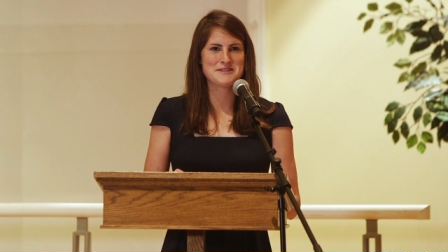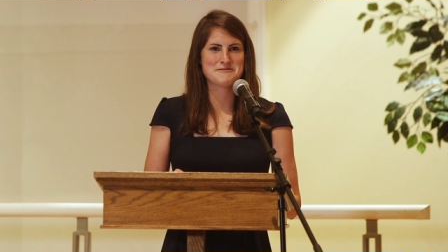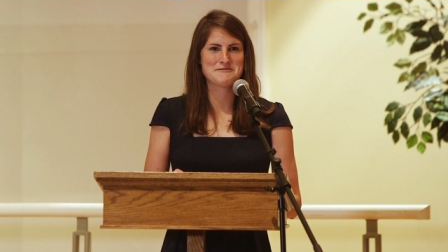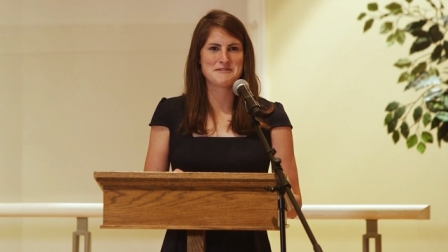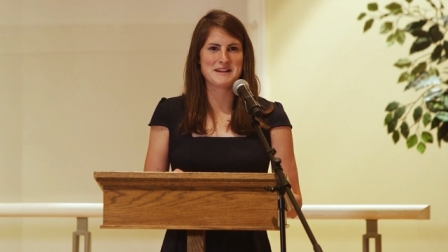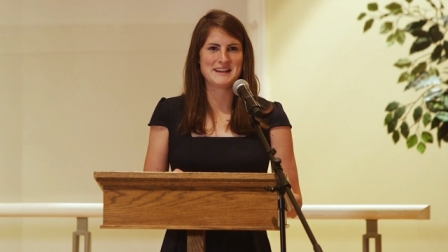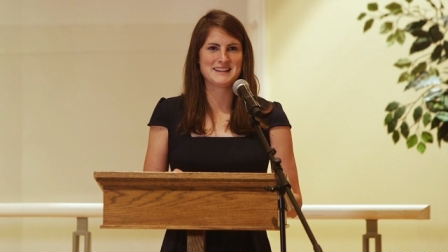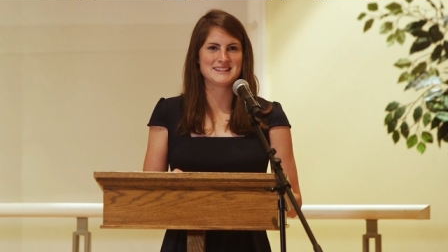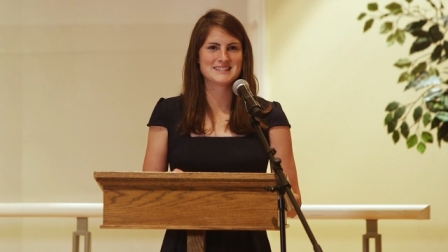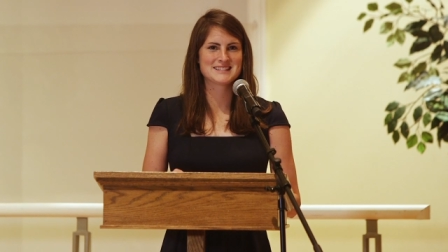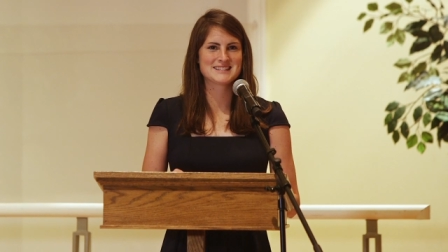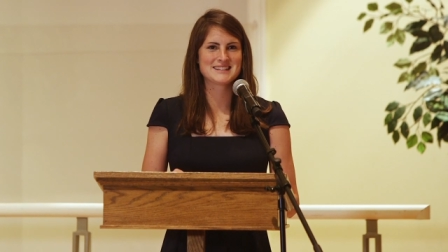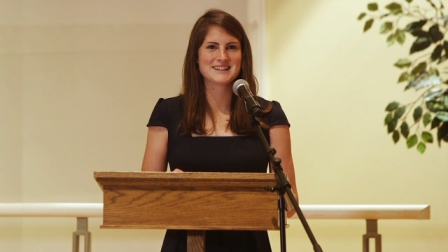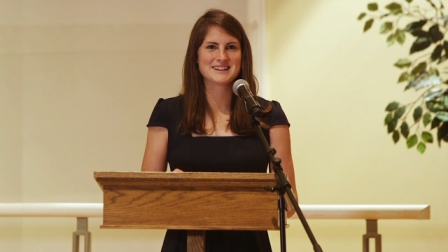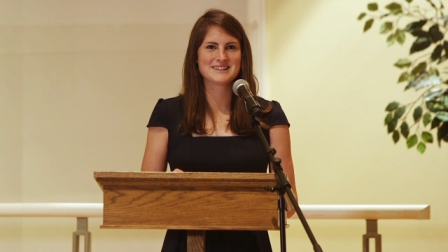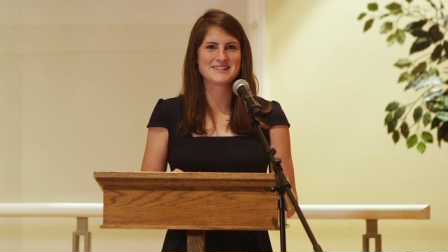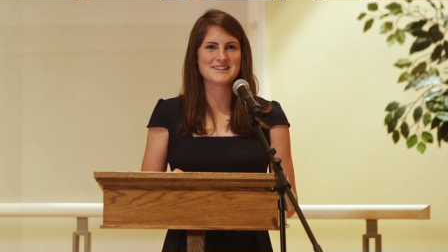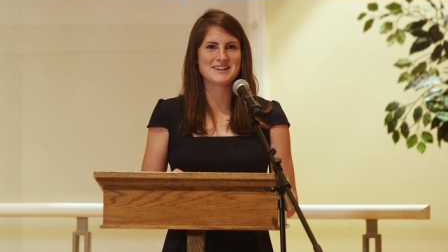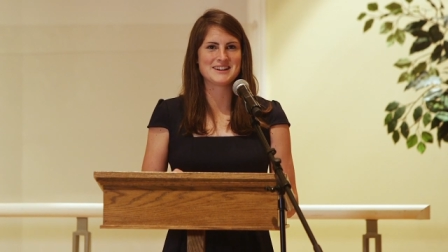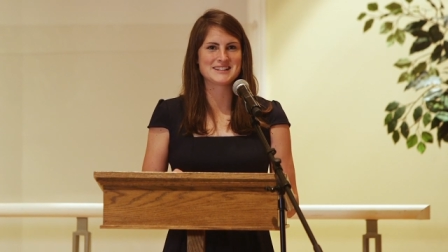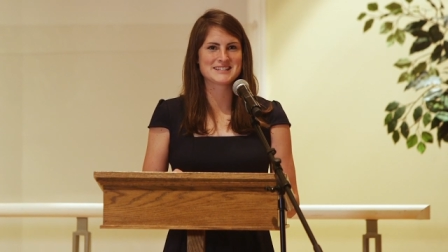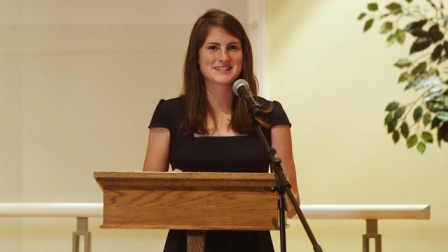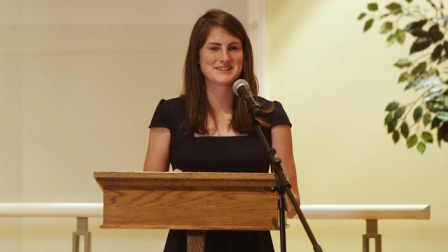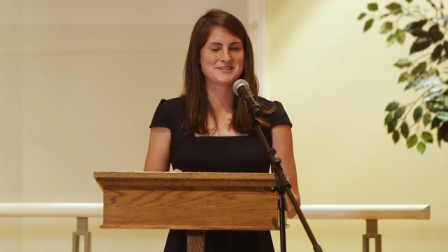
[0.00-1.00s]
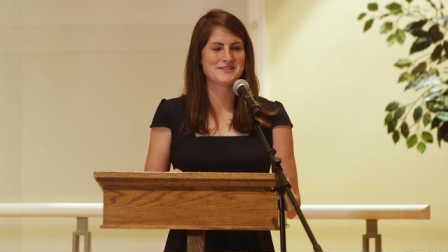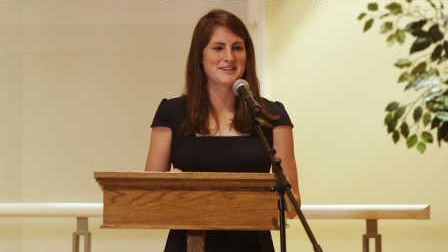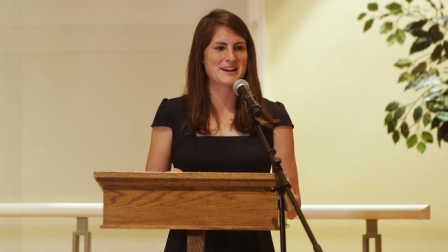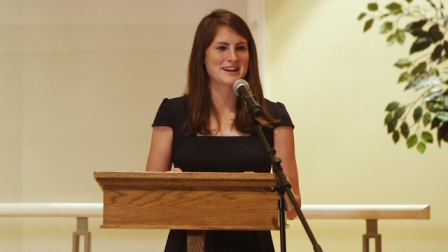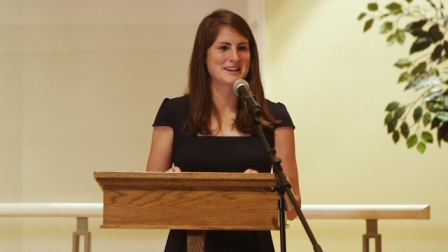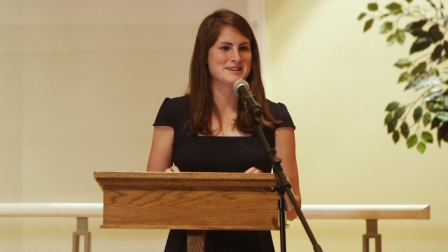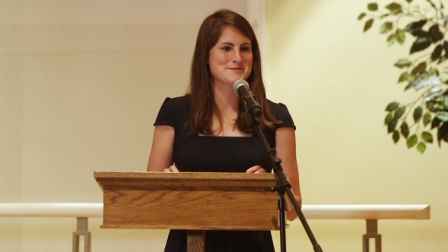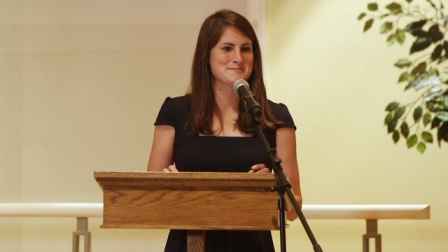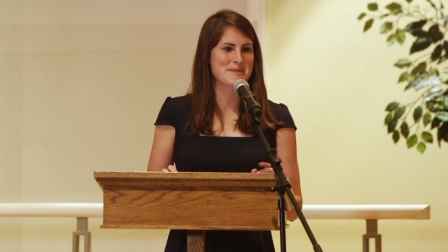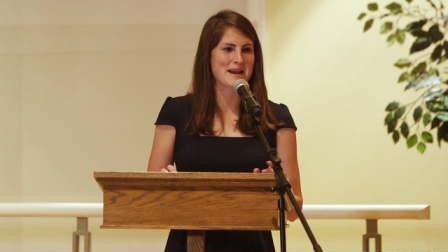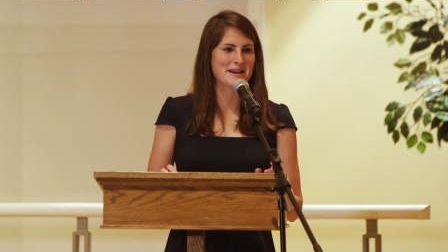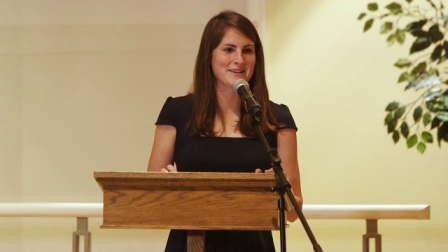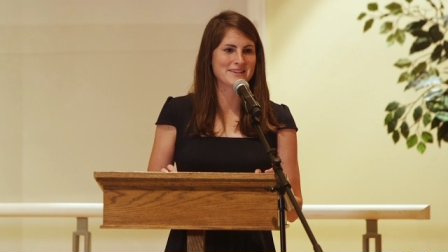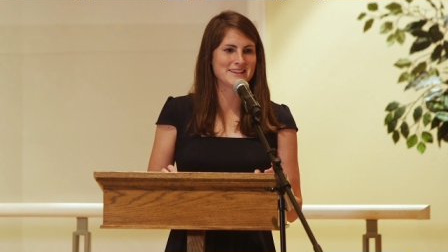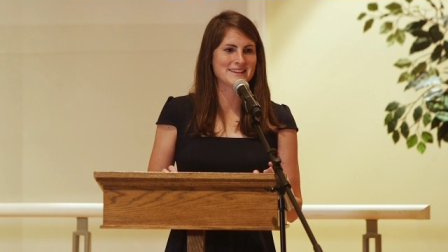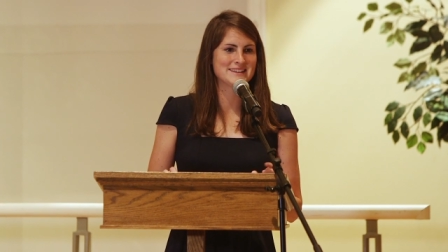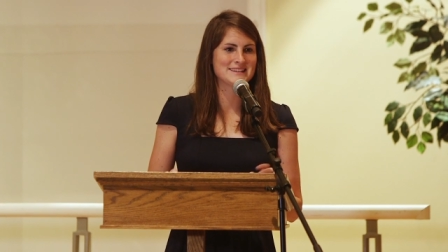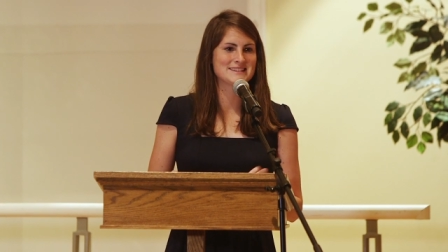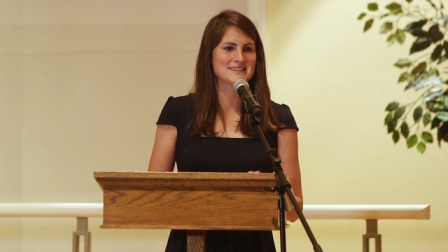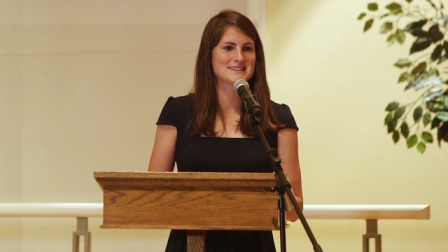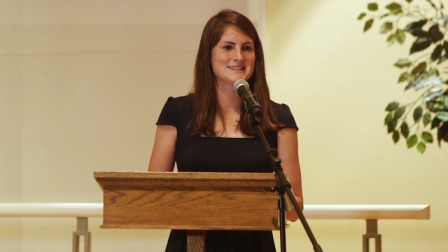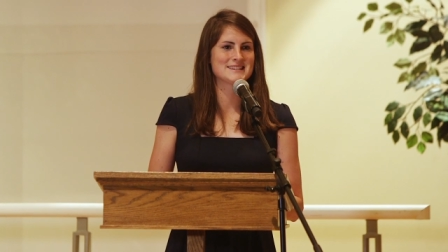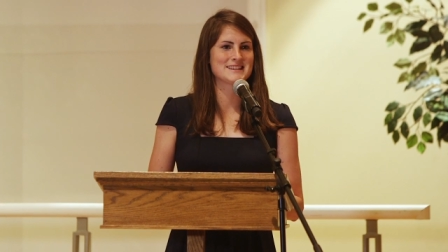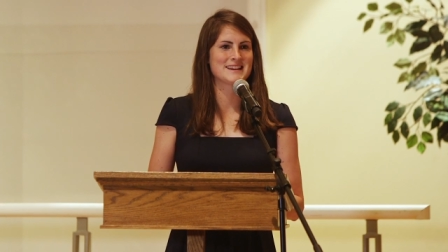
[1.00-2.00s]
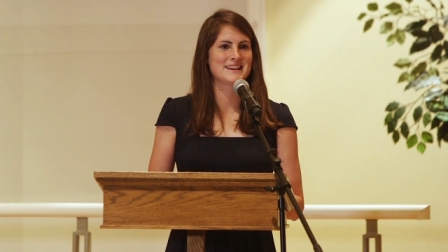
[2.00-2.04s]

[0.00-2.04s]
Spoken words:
race across the Rocky Mountains,